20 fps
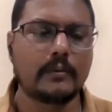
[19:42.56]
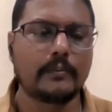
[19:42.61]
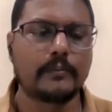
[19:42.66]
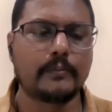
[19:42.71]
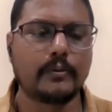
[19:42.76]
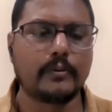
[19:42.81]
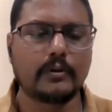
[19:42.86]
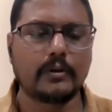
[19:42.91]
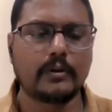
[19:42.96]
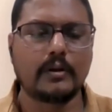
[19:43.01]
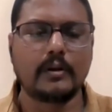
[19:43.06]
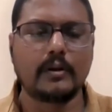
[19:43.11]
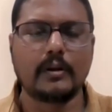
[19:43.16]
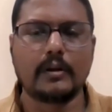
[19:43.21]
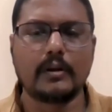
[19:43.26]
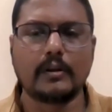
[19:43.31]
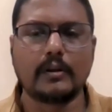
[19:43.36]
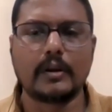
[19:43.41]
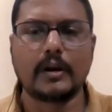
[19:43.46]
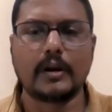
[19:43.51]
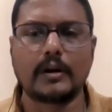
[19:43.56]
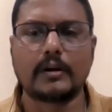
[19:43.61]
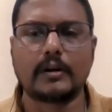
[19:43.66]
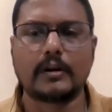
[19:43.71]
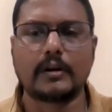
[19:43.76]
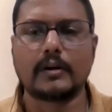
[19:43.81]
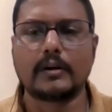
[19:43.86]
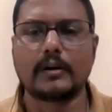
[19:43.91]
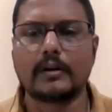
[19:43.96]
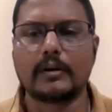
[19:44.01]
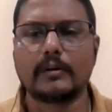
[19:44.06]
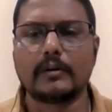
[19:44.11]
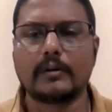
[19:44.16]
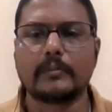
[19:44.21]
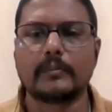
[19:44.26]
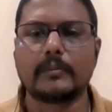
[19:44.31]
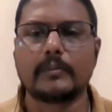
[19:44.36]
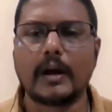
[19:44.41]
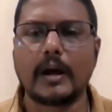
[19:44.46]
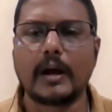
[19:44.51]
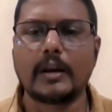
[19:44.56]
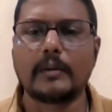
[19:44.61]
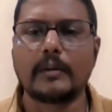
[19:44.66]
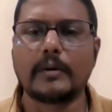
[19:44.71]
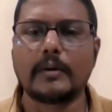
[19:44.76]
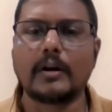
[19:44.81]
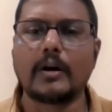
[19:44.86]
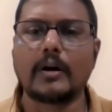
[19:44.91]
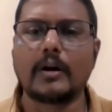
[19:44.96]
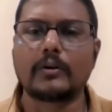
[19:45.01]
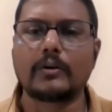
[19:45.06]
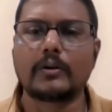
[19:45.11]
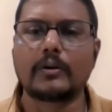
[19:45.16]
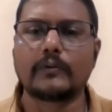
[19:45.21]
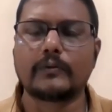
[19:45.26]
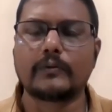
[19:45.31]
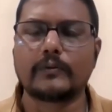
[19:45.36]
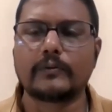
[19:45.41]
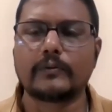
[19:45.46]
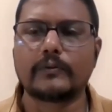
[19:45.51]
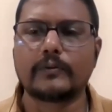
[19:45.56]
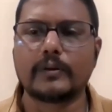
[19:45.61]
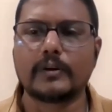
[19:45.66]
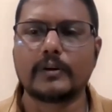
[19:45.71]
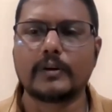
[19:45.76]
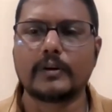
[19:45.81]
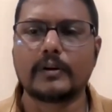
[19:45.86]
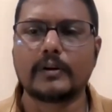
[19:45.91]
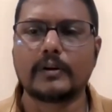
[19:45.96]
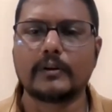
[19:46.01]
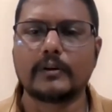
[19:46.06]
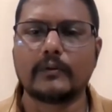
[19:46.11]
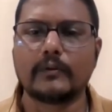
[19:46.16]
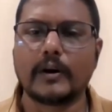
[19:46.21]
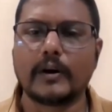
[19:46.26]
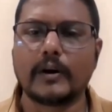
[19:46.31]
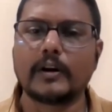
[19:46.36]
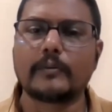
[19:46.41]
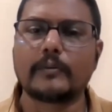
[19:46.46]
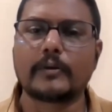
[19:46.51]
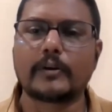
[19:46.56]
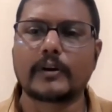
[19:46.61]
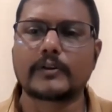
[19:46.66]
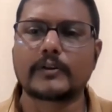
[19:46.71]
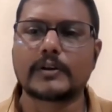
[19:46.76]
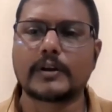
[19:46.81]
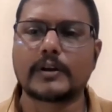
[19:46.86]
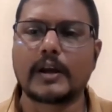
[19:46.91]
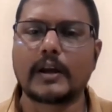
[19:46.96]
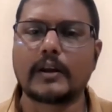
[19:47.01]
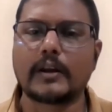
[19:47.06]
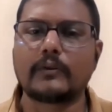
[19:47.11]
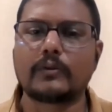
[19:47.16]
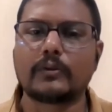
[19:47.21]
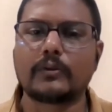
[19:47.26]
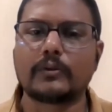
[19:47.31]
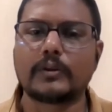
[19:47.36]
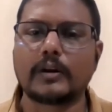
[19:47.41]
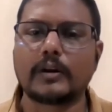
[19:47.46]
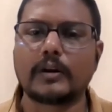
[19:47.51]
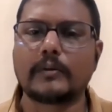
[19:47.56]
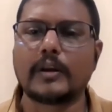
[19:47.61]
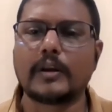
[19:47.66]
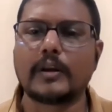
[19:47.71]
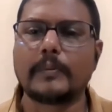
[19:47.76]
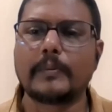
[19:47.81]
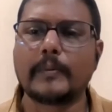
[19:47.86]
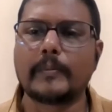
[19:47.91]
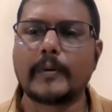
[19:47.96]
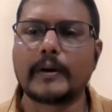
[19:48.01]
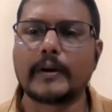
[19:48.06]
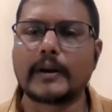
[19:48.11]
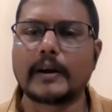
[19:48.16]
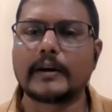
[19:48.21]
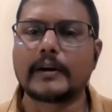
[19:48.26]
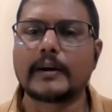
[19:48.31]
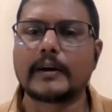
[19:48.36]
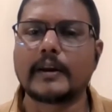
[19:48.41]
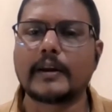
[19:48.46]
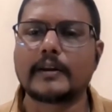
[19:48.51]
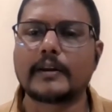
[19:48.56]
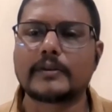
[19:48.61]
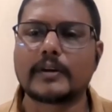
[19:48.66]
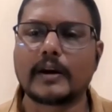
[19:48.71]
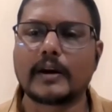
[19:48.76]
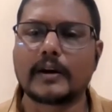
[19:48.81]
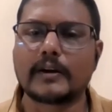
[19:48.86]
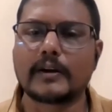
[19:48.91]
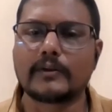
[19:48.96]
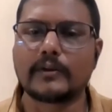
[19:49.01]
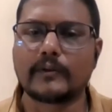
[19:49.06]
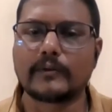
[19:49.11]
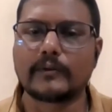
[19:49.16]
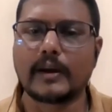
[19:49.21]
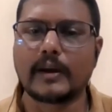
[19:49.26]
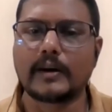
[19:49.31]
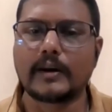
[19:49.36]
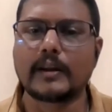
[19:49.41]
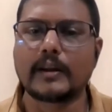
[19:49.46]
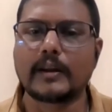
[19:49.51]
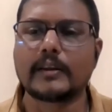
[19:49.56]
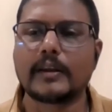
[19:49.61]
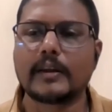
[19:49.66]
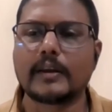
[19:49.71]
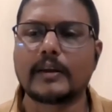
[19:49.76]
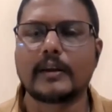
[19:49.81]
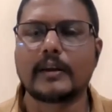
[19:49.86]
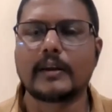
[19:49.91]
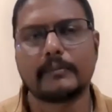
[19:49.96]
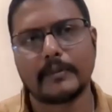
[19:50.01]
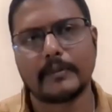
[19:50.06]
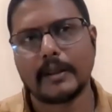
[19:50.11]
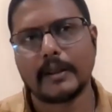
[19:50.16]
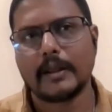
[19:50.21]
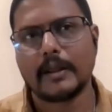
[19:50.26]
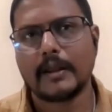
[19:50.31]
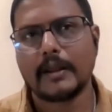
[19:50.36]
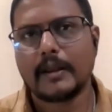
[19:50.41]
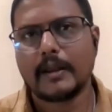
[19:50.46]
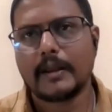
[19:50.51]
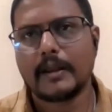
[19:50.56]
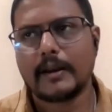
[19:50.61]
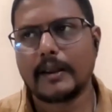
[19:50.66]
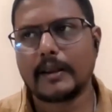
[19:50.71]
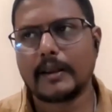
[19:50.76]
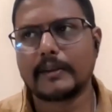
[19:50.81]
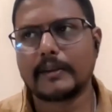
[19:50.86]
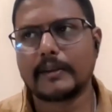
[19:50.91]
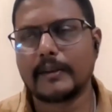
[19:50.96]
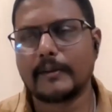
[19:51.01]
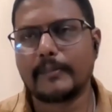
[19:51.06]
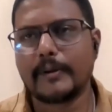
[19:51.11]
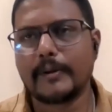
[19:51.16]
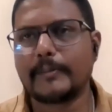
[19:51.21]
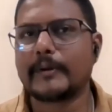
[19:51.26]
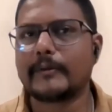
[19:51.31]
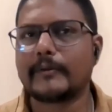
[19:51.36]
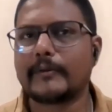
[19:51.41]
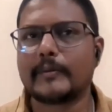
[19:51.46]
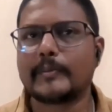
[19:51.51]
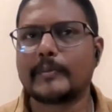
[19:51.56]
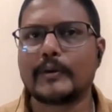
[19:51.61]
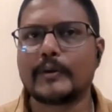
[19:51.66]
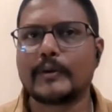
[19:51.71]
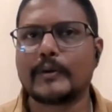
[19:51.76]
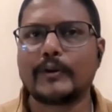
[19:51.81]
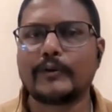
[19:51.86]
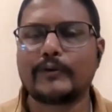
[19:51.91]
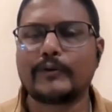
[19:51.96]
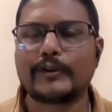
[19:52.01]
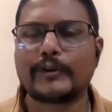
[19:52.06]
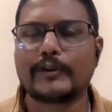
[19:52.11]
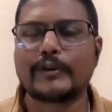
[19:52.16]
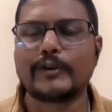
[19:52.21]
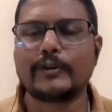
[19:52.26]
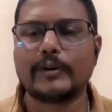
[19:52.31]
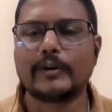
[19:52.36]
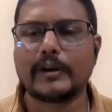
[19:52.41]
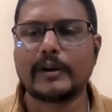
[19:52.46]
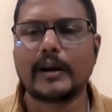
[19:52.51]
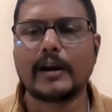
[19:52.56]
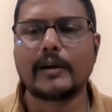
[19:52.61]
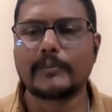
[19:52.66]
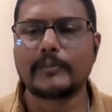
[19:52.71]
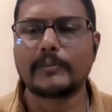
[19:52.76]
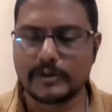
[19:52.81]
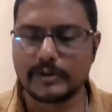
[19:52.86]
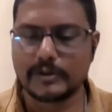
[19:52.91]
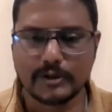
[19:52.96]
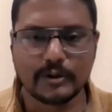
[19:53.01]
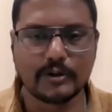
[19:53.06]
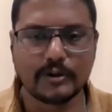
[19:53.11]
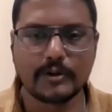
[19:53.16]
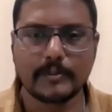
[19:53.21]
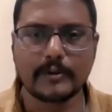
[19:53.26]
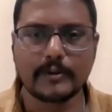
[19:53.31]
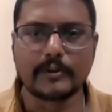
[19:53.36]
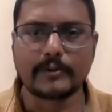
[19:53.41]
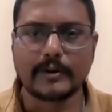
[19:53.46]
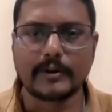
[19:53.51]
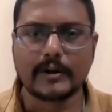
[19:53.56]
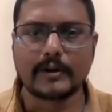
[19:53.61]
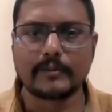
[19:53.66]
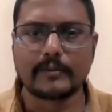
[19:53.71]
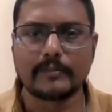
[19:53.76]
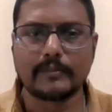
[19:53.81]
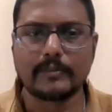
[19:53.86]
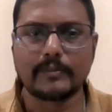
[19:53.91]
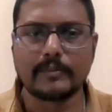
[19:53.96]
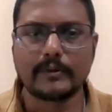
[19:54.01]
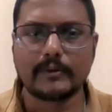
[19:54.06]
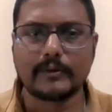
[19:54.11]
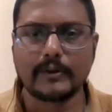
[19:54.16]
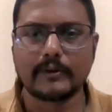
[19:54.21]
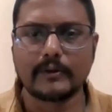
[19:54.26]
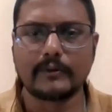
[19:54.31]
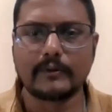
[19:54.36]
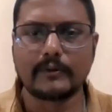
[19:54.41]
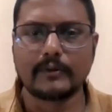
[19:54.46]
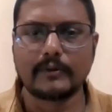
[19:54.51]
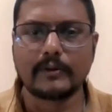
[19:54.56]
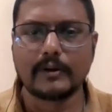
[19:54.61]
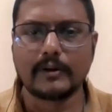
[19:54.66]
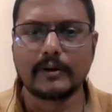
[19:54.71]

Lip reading: put that animal out of Wildlife Protection Act so that people can take charge of that and they can Like people will be going for culling. I'm sure about that, since